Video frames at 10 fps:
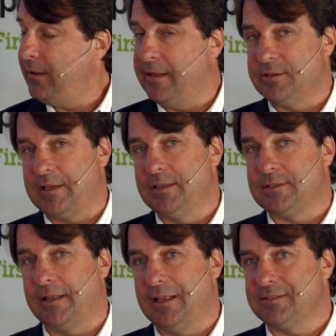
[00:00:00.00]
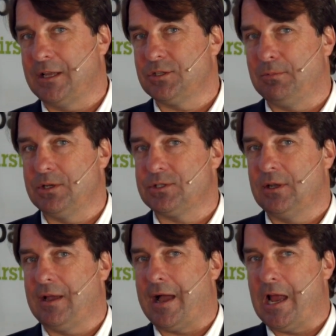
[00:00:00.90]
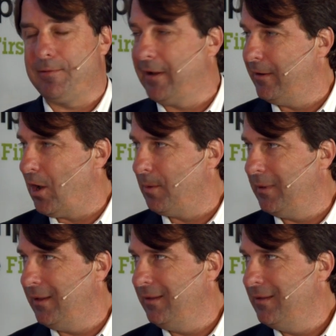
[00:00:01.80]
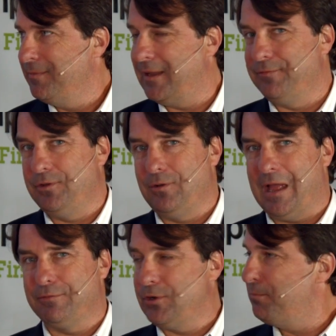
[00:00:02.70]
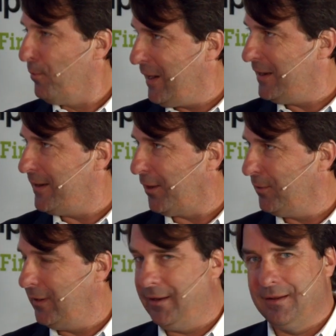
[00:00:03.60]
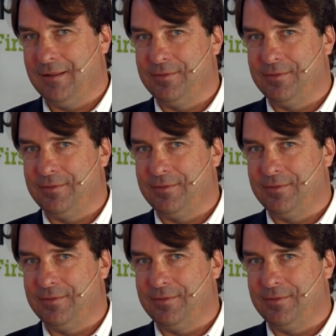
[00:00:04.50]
in the sense that it's not so much hiring an army, that if you have good brand equity,